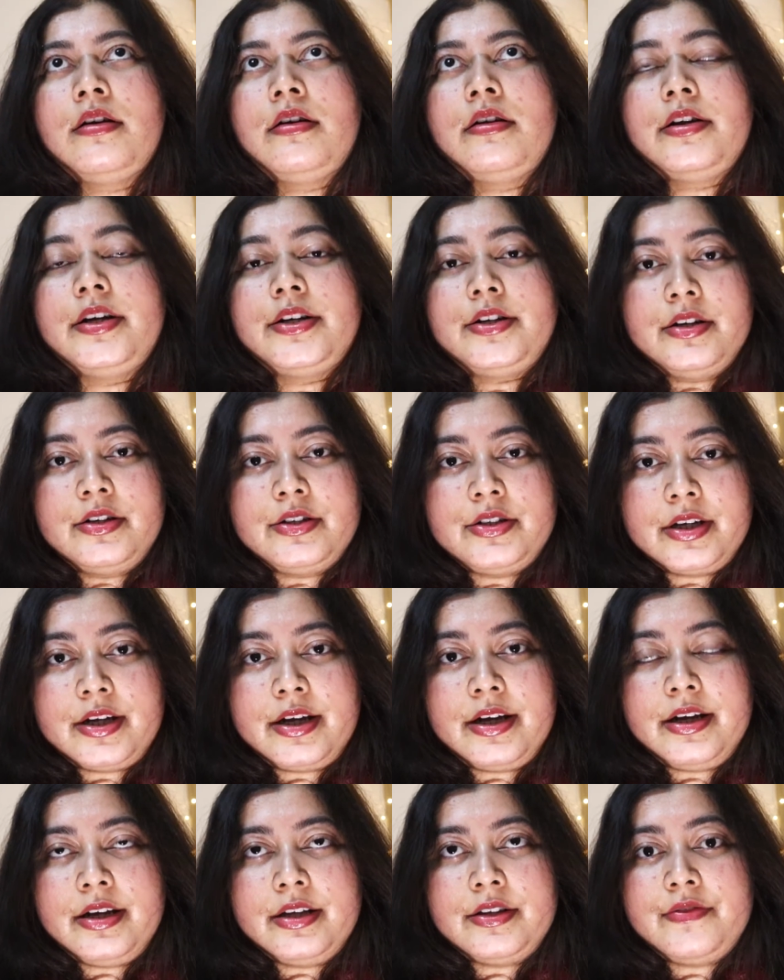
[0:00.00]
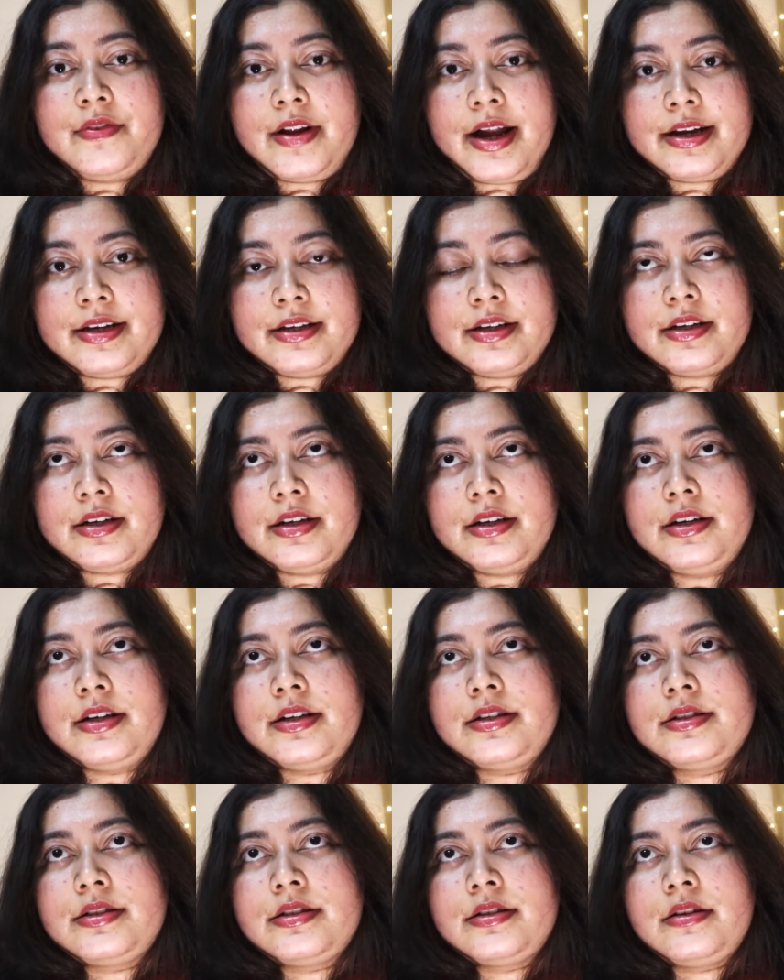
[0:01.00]
return tickets, flight
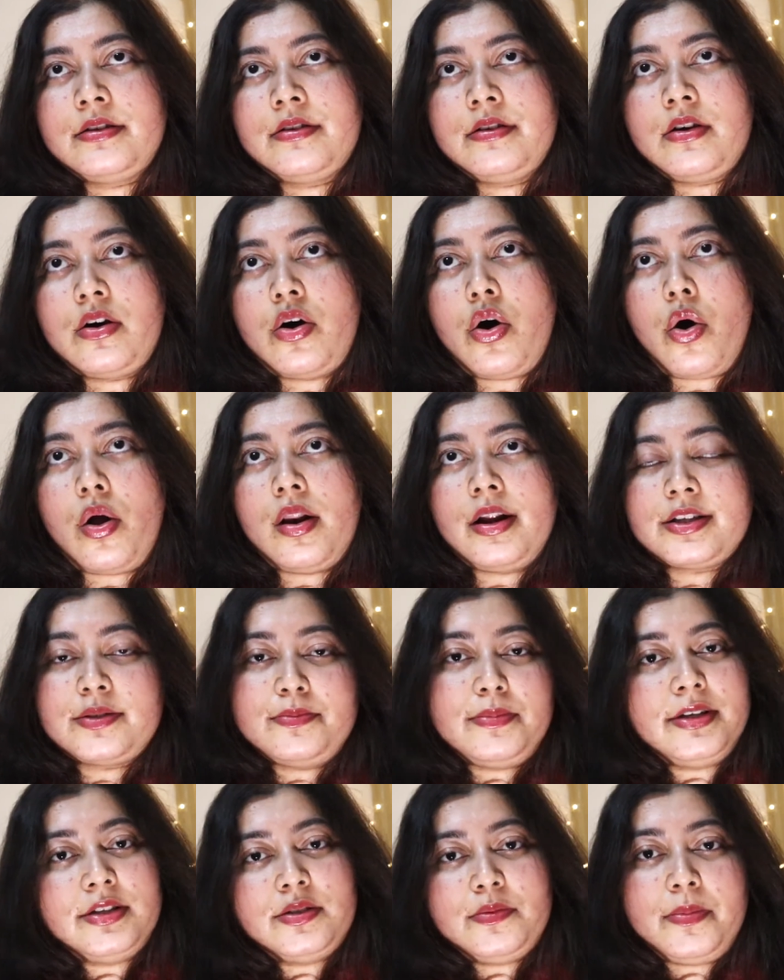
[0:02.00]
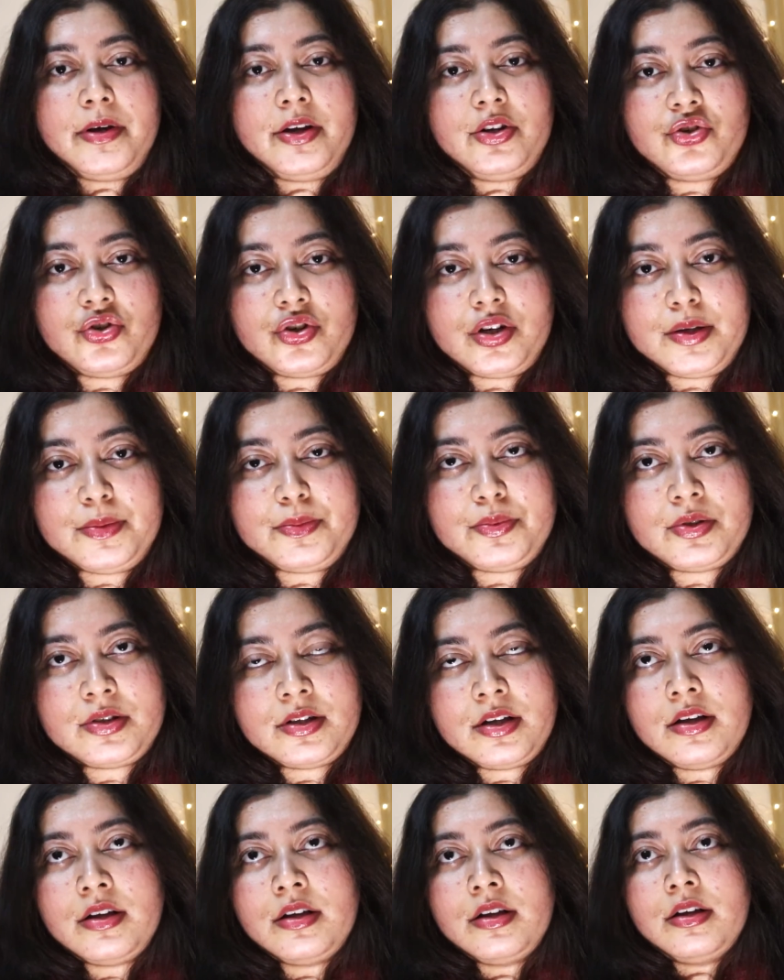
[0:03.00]
tickets, all expense paid trips,
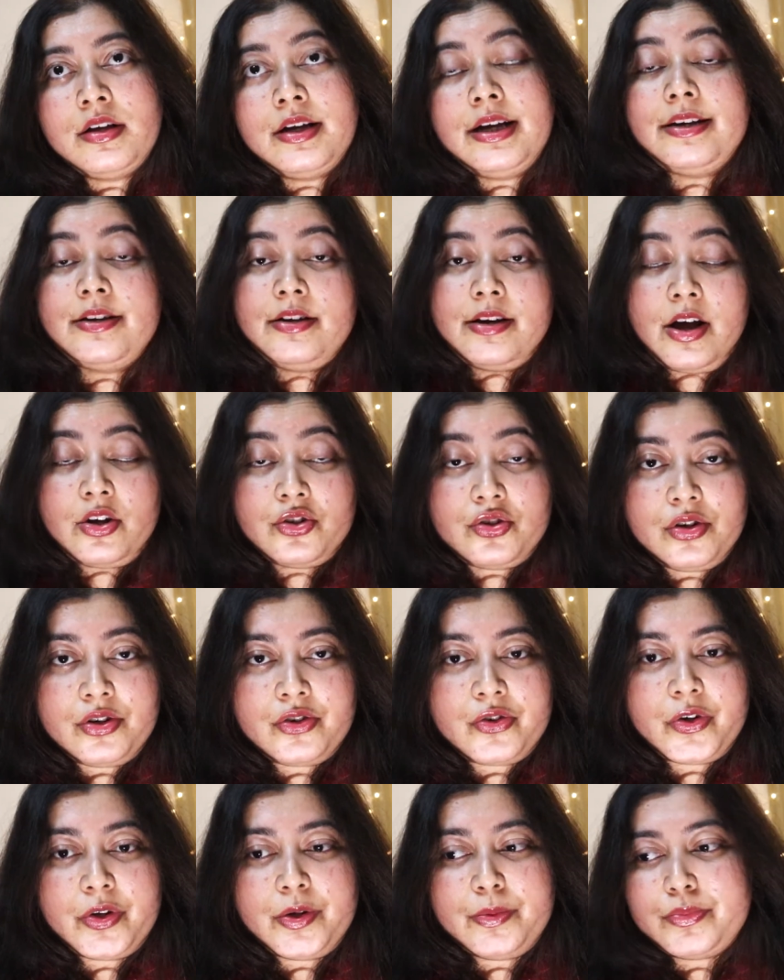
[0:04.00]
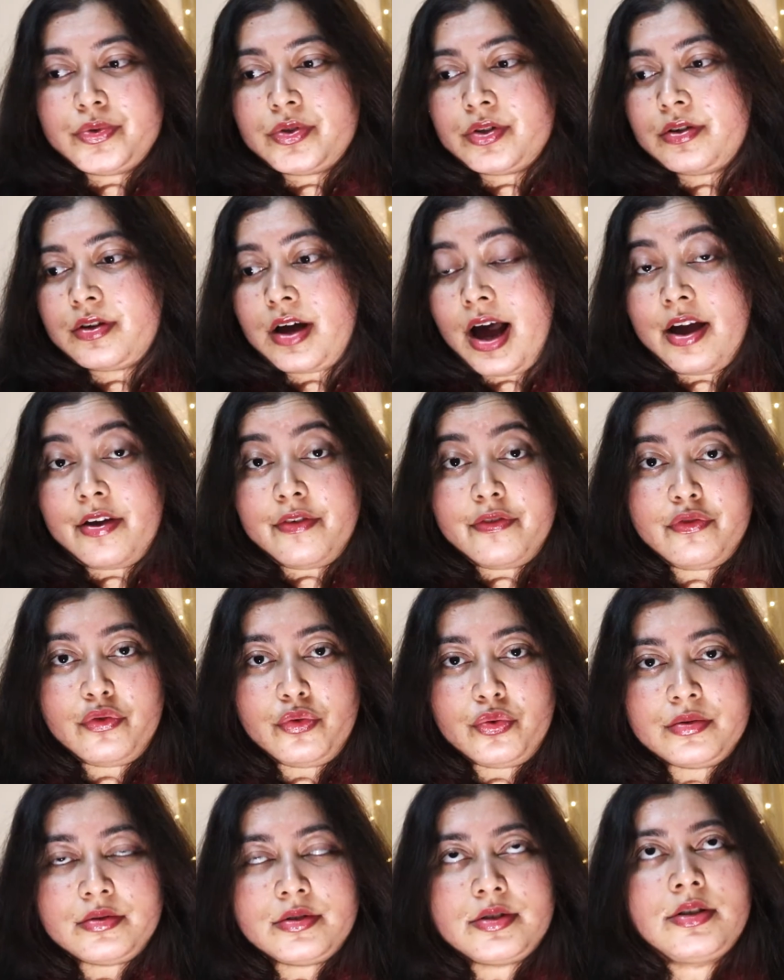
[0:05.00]
international trips,
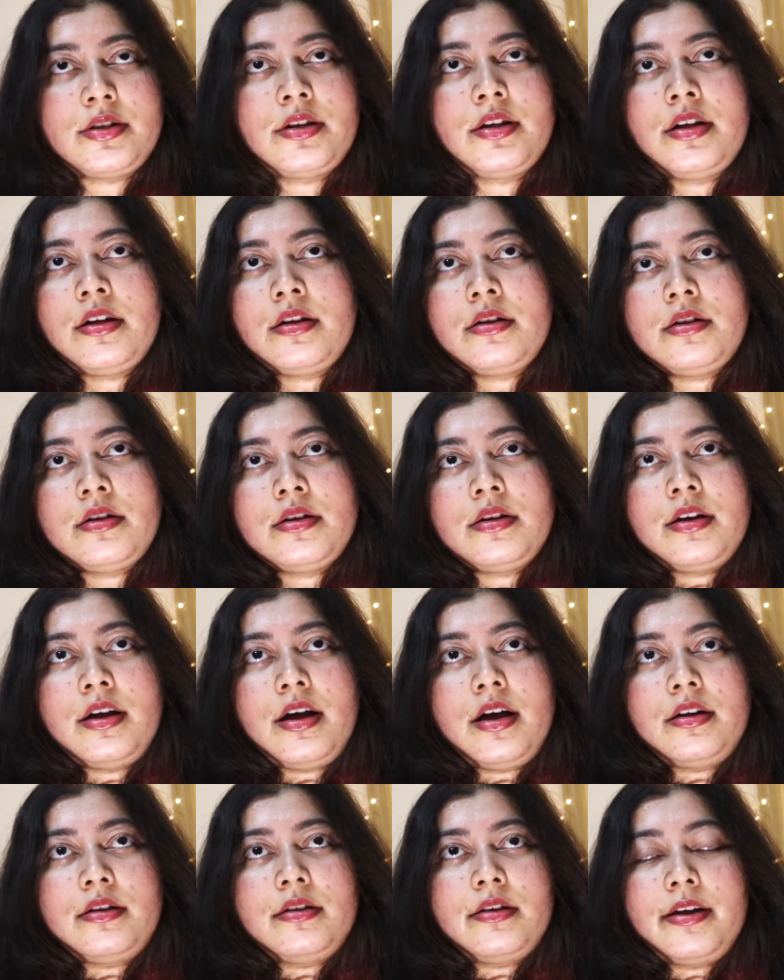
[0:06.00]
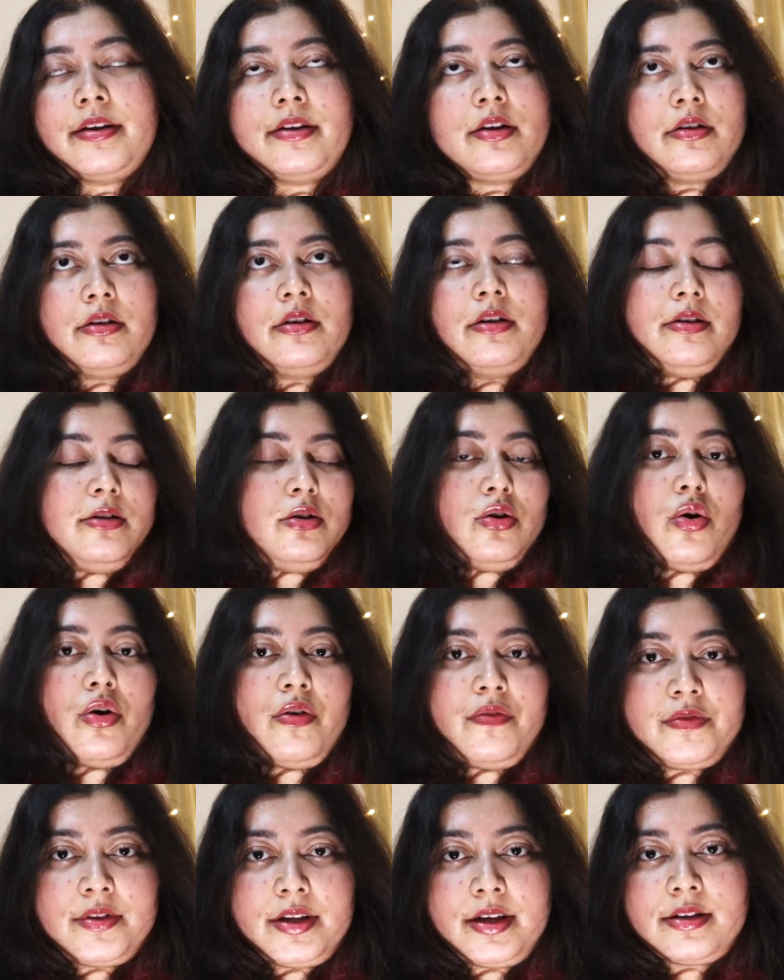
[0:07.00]
iPhones, and a lot
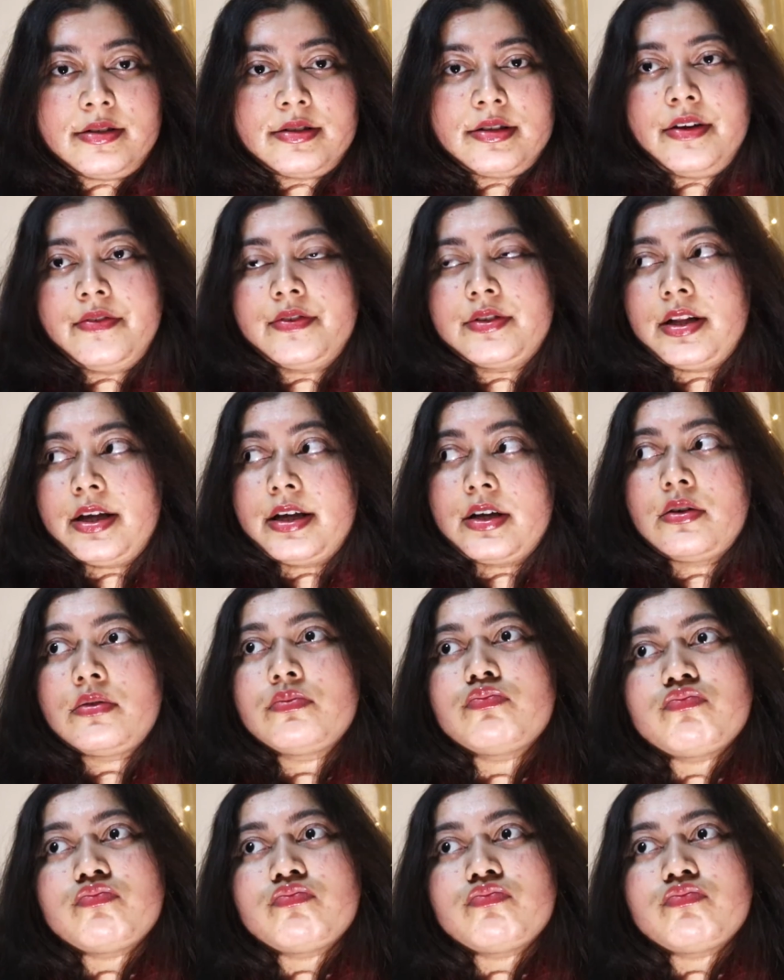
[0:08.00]
of things. And I was like,